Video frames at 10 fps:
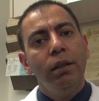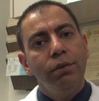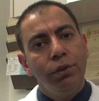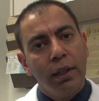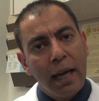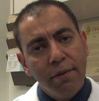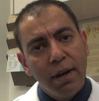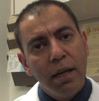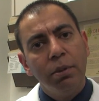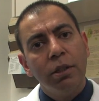If you have
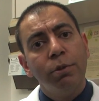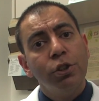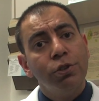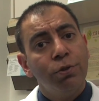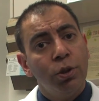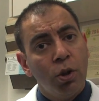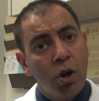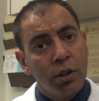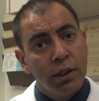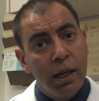high blood pressure for a
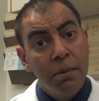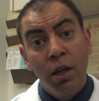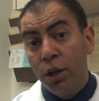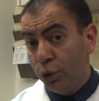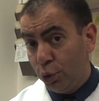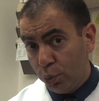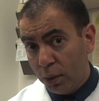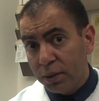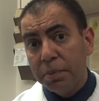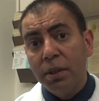long time, you
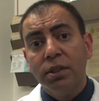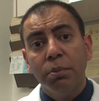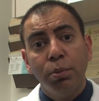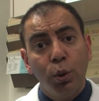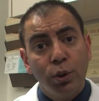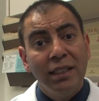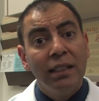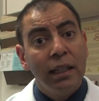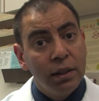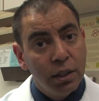will spill some
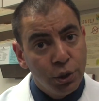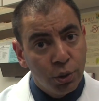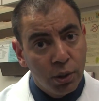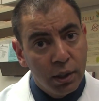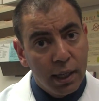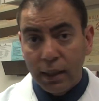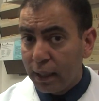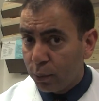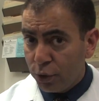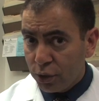protein in the urine. And
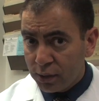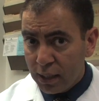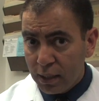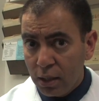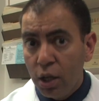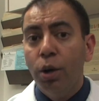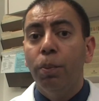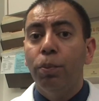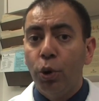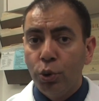like we just said,
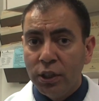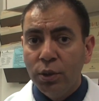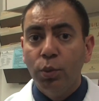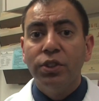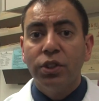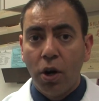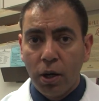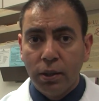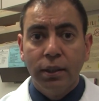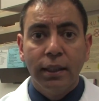protein will
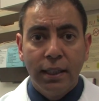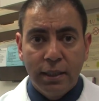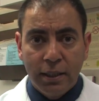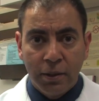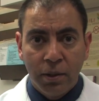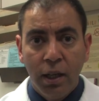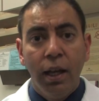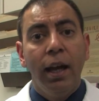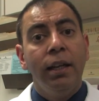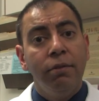scar the kidney
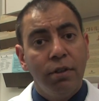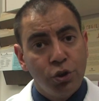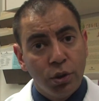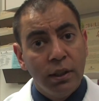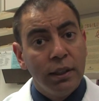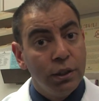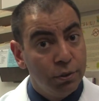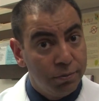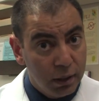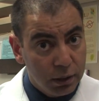and eventually lead to
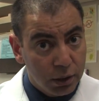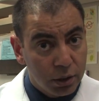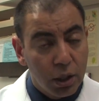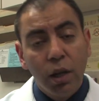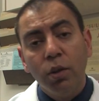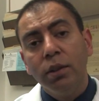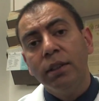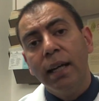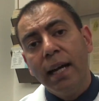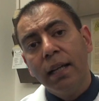failure. Not only
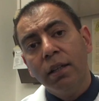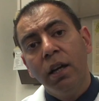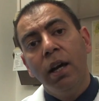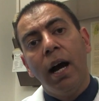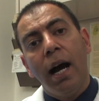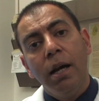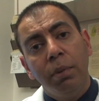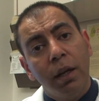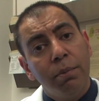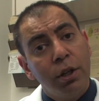that, high
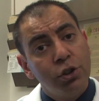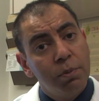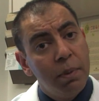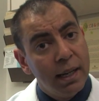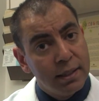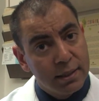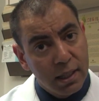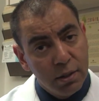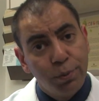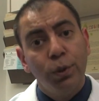blood pressure by
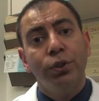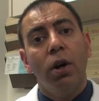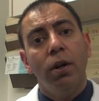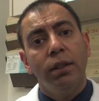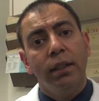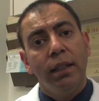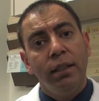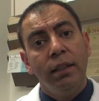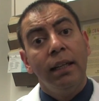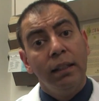itself will scar the
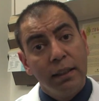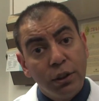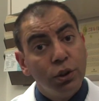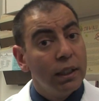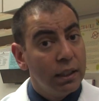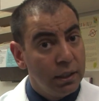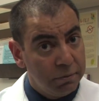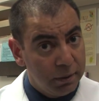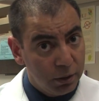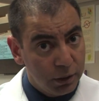kidney and lead to kidney
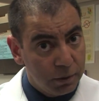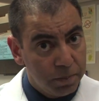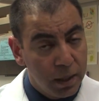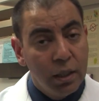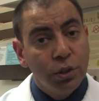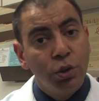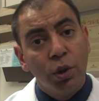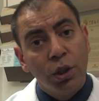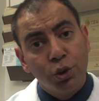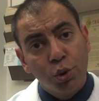failure. So
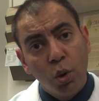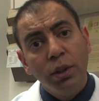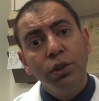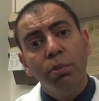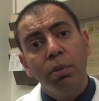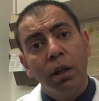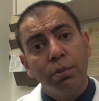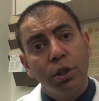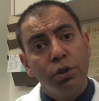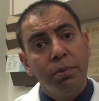controlling your blood
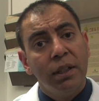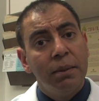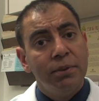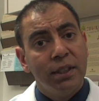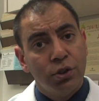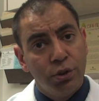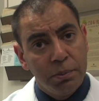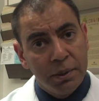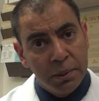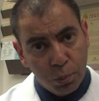pressure becomes
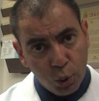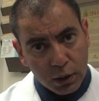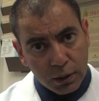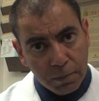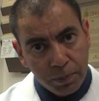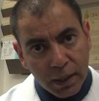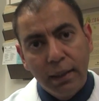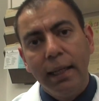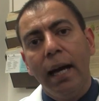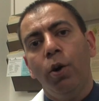extremely important.
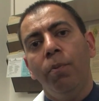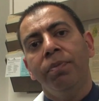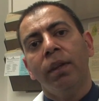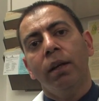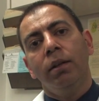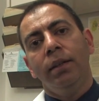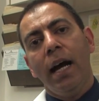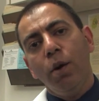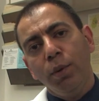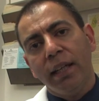Now,
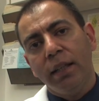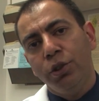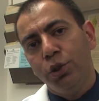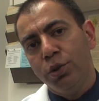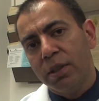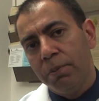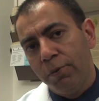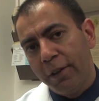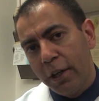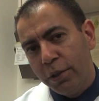now we get into some
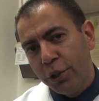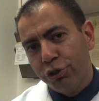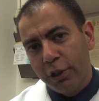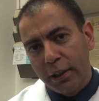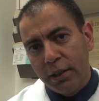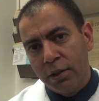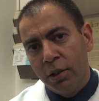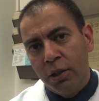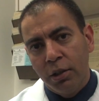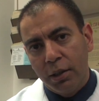very tricky
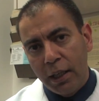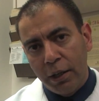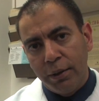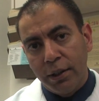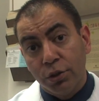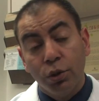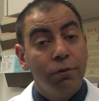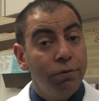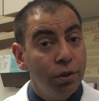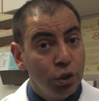areas. So the
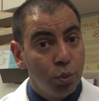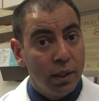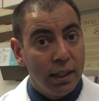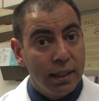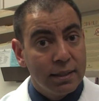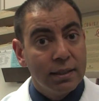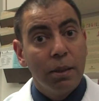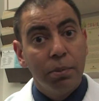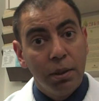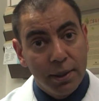first one is
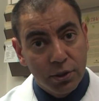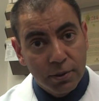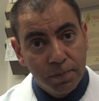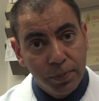supplements.